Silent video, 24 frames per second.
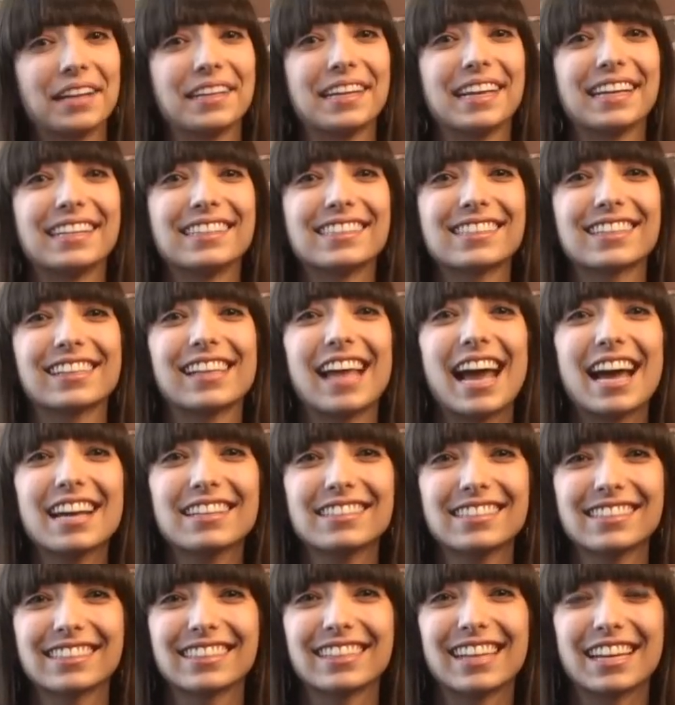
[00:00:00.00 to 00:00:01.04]
against
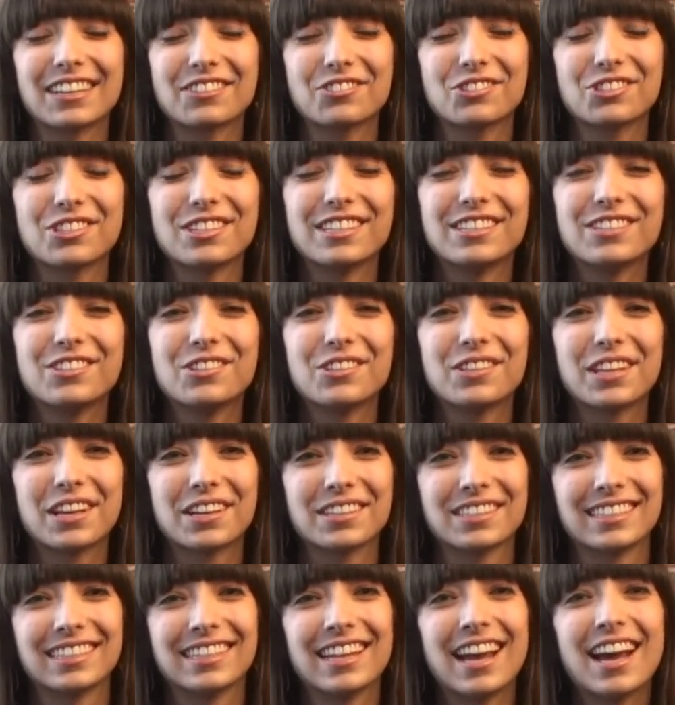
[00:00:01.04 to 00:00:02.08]
last election in
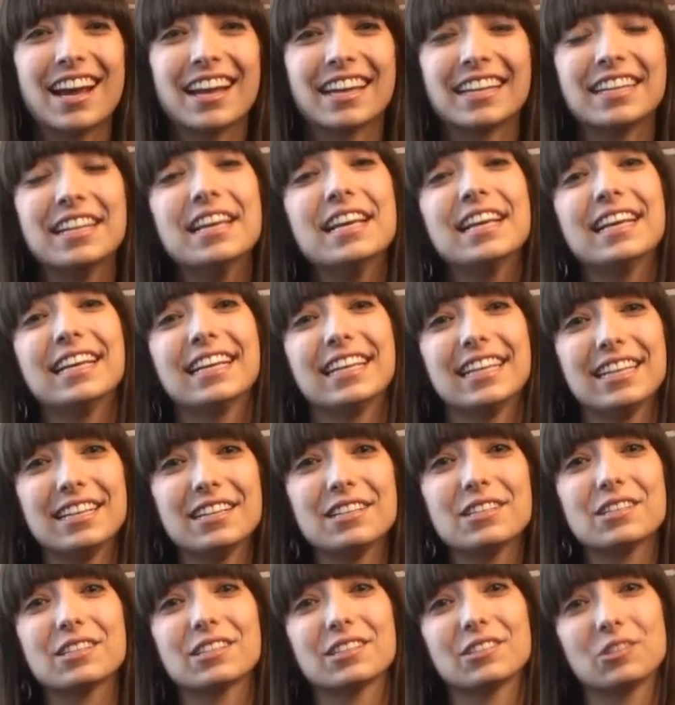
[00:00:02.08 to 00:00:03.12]
2009,
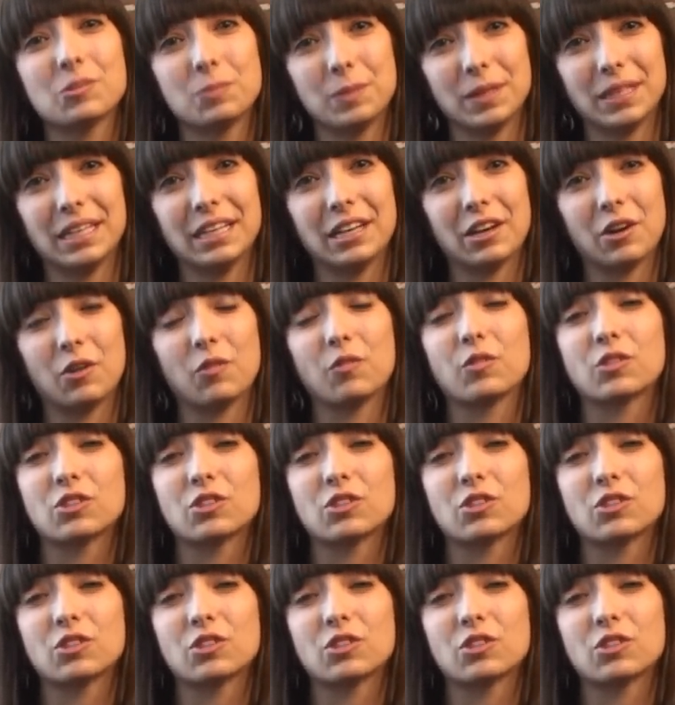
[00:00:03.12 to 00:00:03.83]
he's speaking out